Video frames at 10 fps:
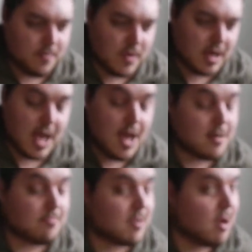
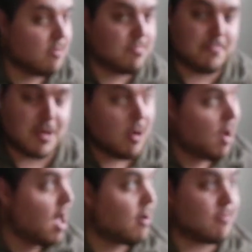Again, go
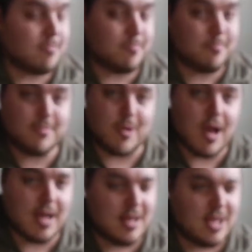out.
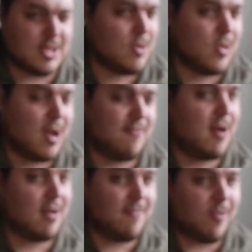Try, unless you're in like
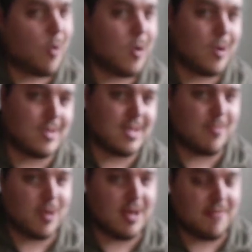fucking Florida or something.